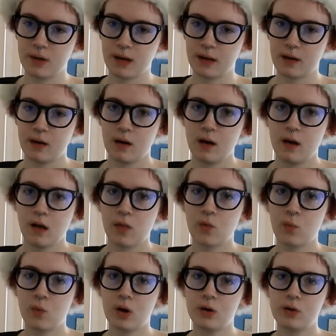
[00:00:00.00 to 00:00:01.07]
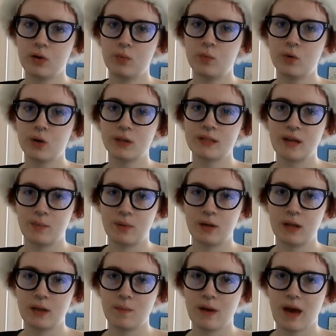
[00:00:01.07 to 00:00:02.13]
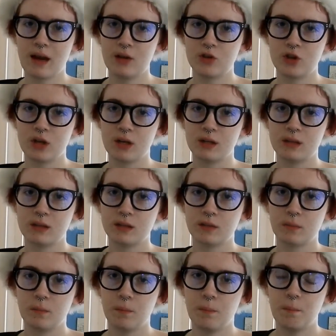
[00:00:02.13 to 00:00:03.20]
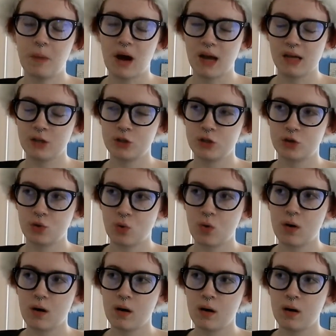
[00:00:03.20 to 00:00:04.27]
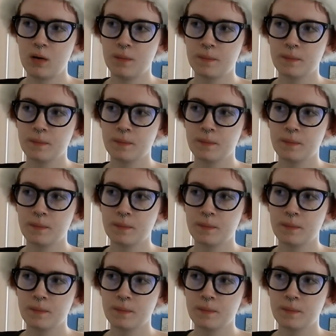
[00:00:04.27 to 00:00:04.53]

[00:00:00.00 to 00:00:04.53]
but the one who more typically manages my store